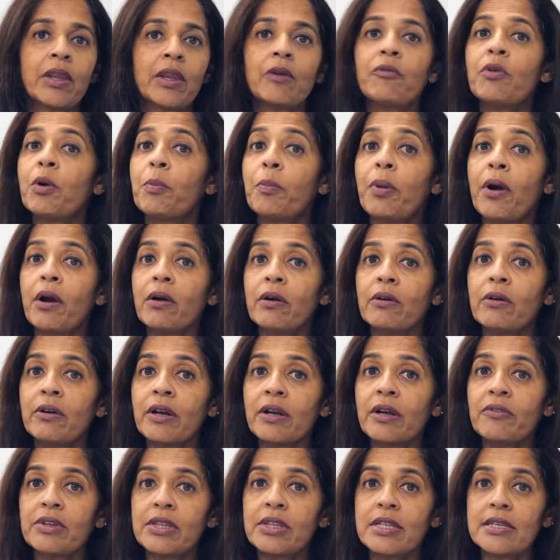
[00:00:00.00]
We're
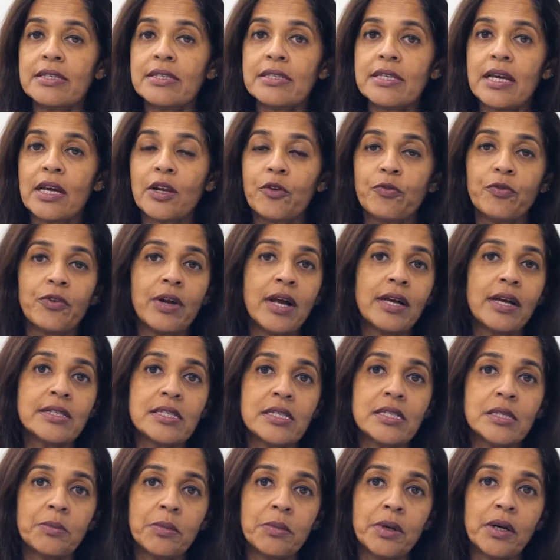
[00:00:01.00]
partnering with a set of
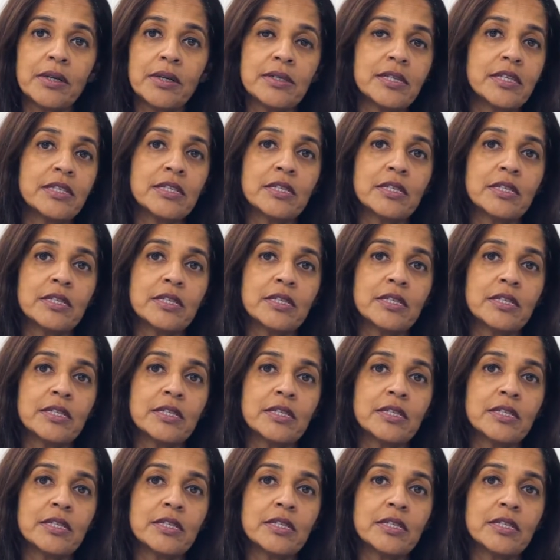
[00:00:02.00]
customers